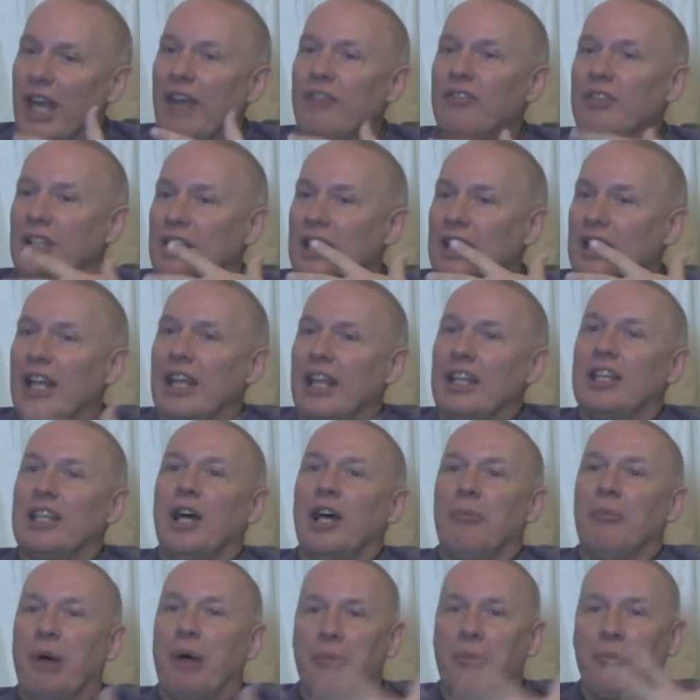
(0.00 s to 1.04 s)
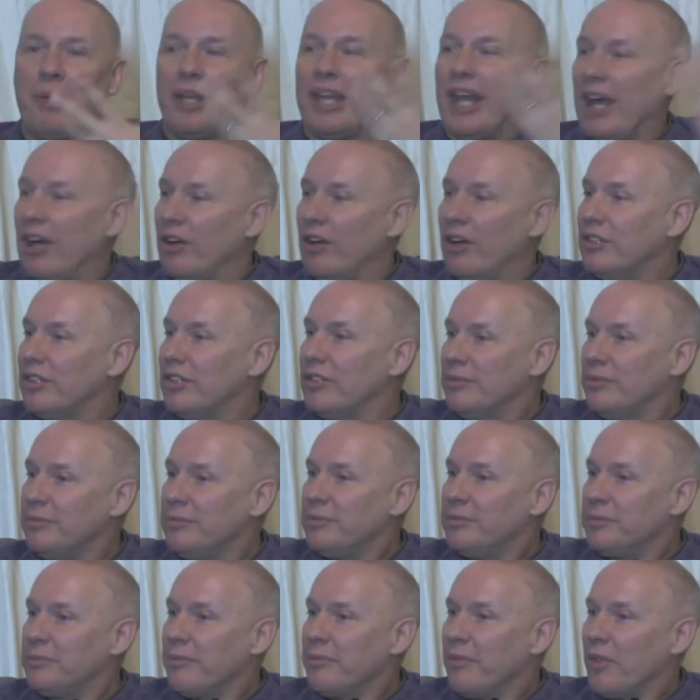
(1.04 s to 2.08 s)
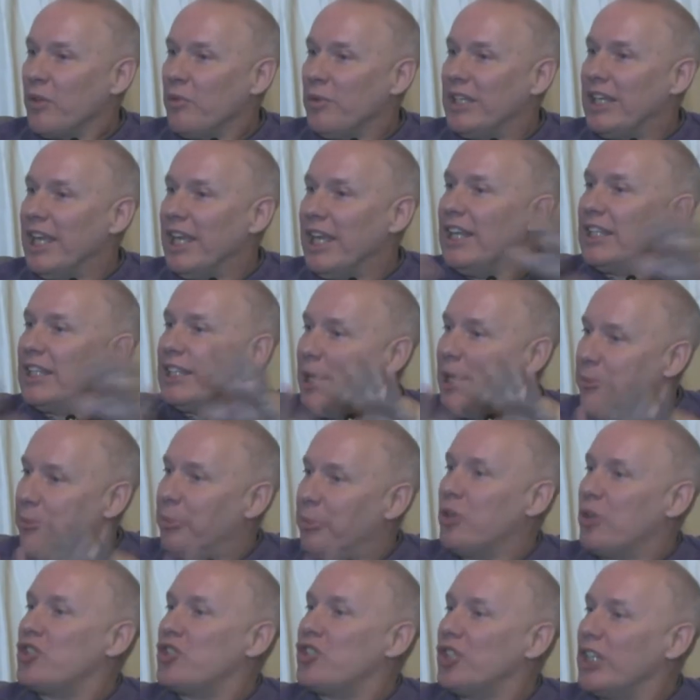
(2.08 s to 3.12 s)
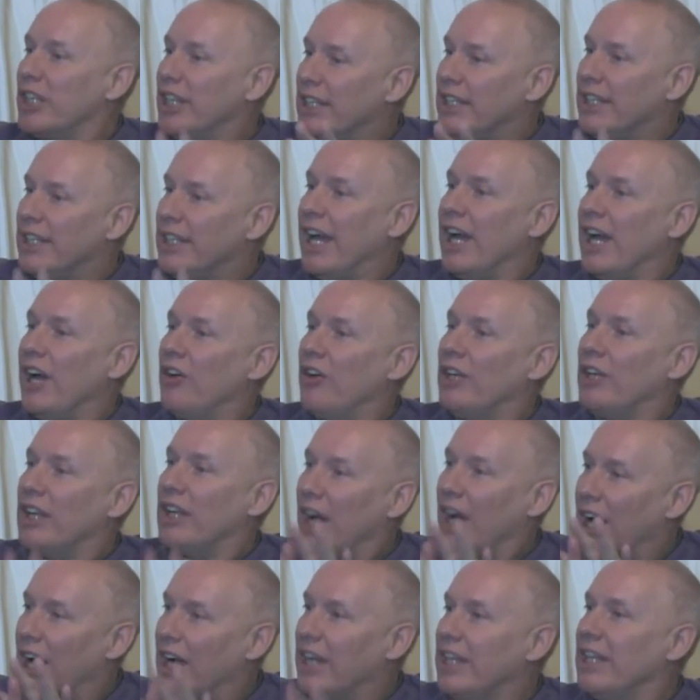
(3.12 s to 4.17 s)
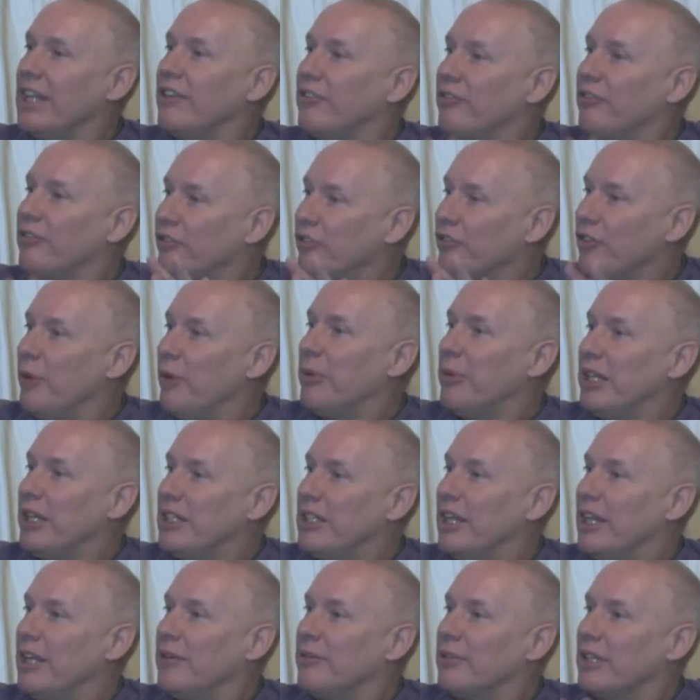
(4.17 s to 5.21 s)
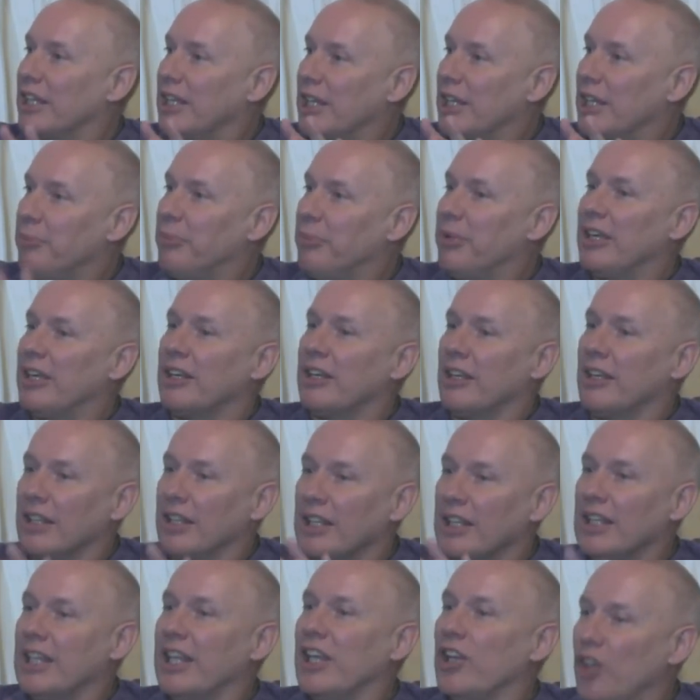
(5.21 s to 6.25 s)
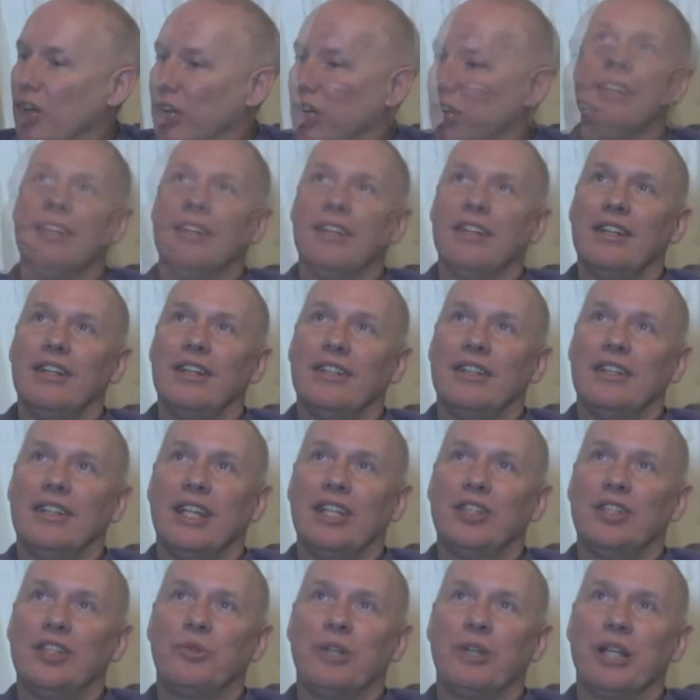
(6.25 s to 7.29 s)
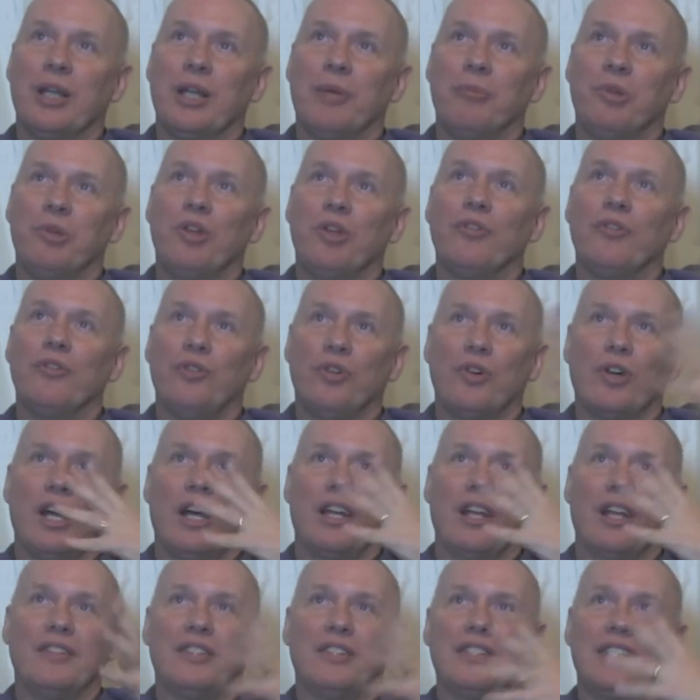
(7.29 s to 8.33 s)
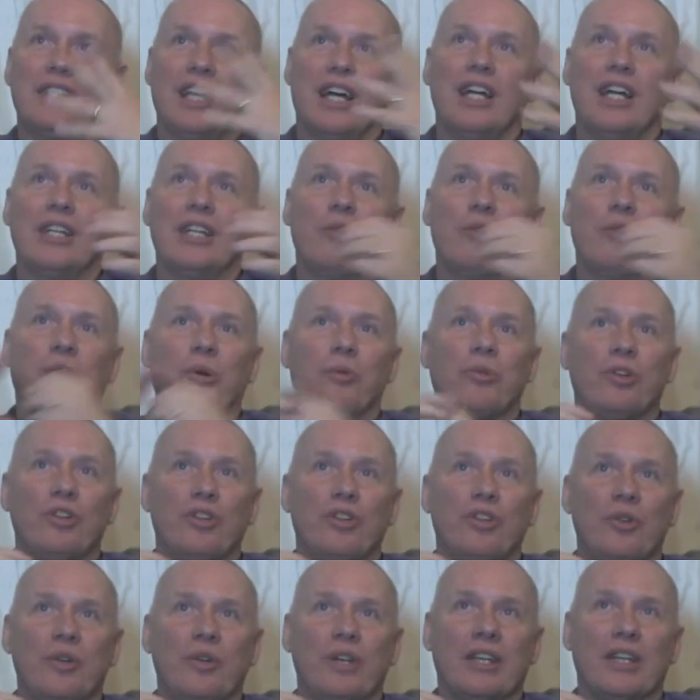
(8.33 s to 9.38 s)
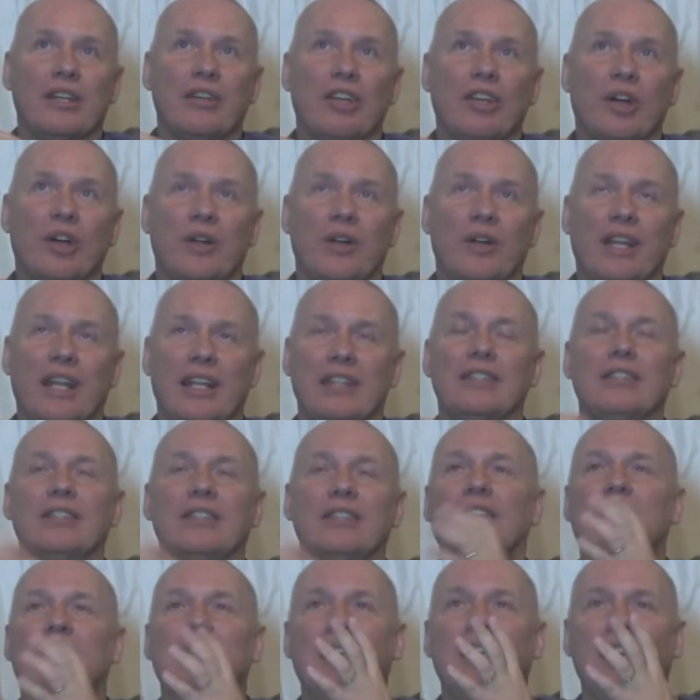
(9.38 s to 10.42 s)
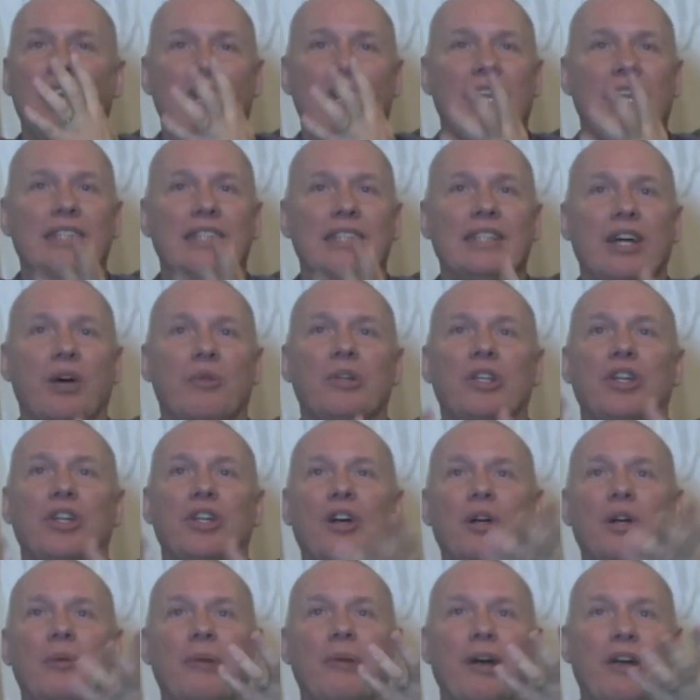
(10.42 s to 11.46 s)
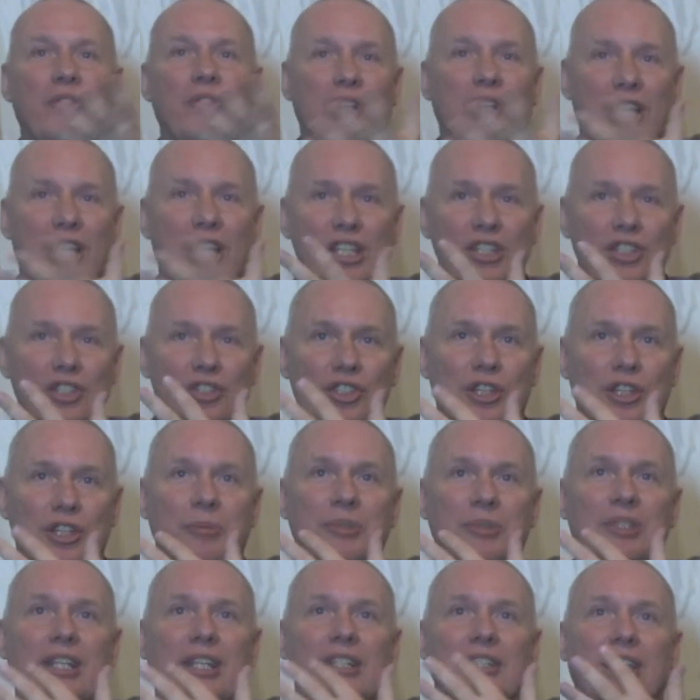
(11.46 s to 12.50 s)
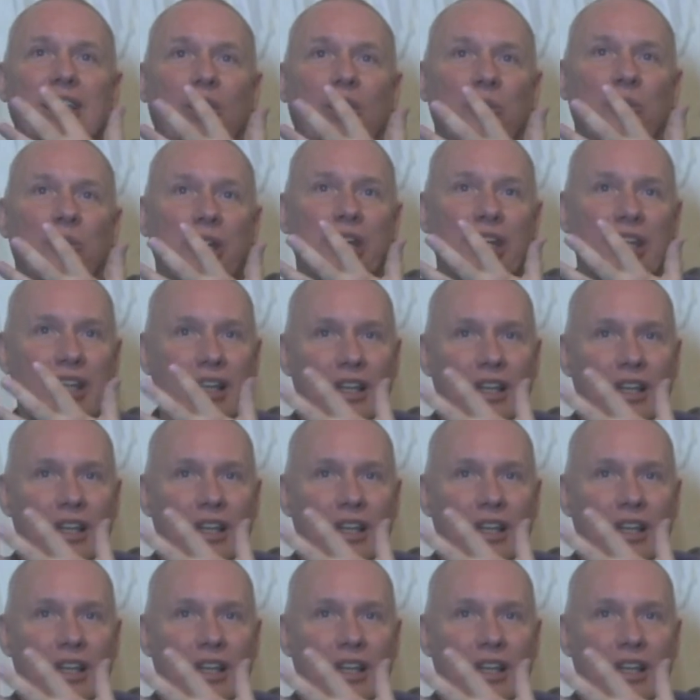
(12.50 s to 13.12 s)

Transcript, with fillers: let it come up and out. We can't keep pushing it down and hiding from it and keeping the lid on it. That's really a beautiful kind of sign of what we're doing, you know, and that's, again, that's how we talk about relationships, that's how we